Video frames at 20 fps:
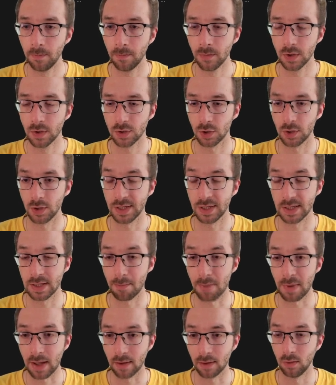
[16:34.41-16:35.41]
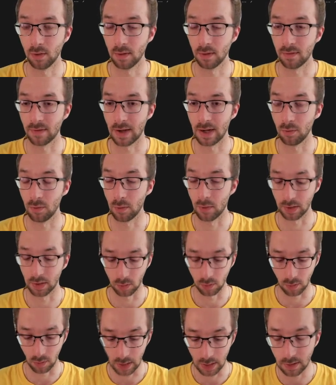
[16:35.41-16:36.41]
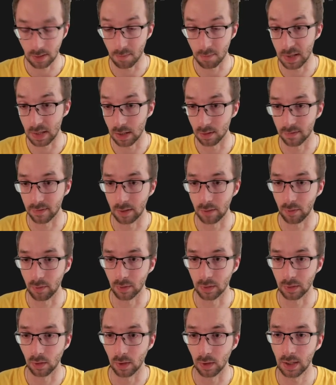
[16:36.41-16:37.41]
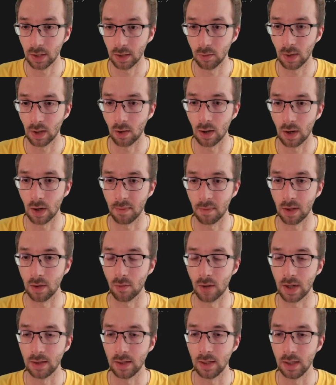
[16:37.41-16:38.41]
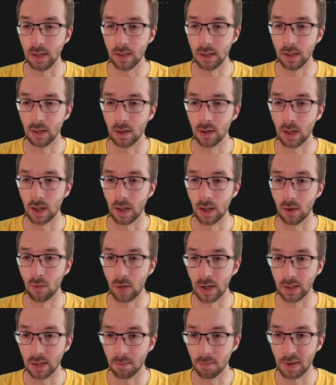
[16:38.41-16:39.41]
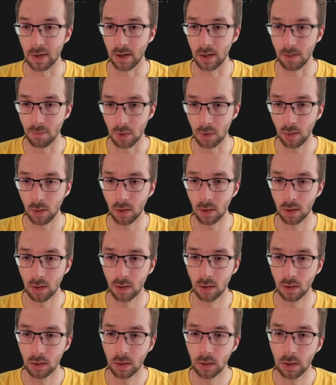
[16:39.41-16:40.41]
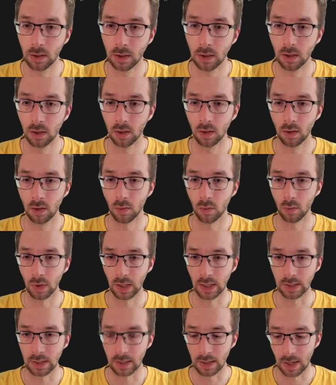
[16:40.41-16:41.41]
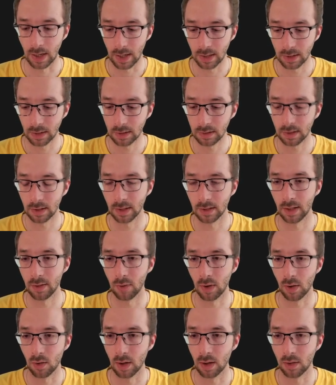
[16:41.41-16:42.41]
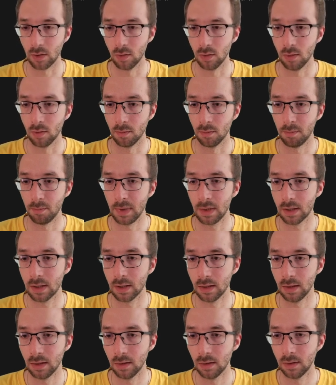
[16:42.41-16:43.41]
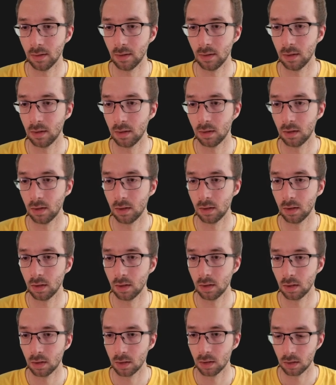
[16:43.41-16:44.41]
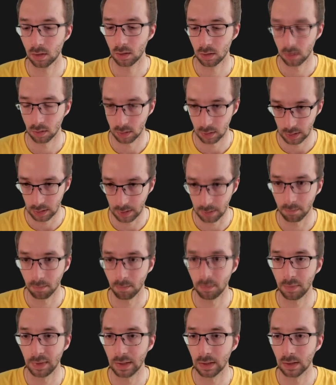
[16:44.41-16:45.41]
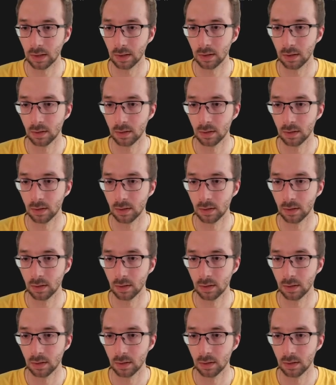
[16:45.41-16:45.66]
So this is the path to the file we want to create, the pickle file we want to create. We're gonna be writing it in write binary mode. We get in the handle, and then we're gonna do pickle. Yeah, pickle.